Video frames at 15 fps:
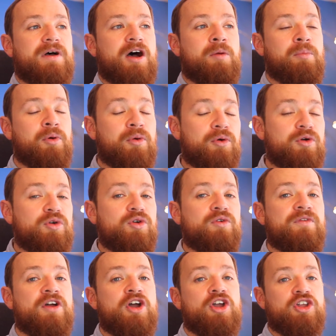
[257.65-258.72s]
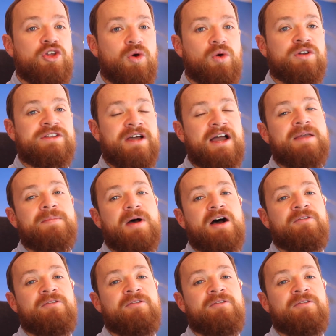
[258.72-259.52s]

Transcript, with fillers: approve your type